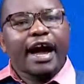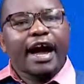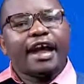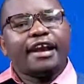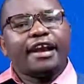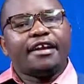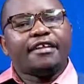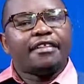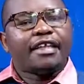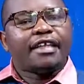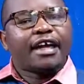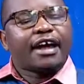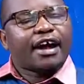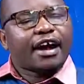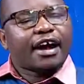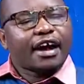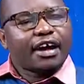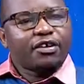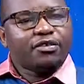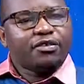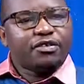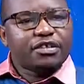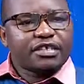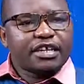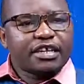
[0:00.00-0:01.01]
and there are
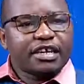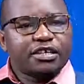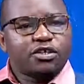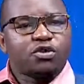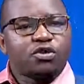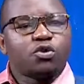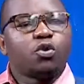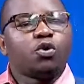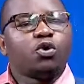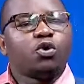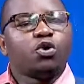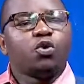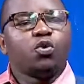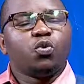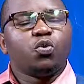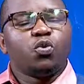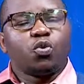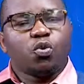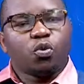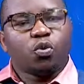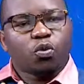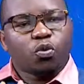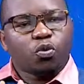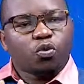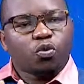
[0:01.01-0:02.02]
countries that
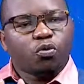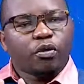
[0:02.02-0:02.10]
you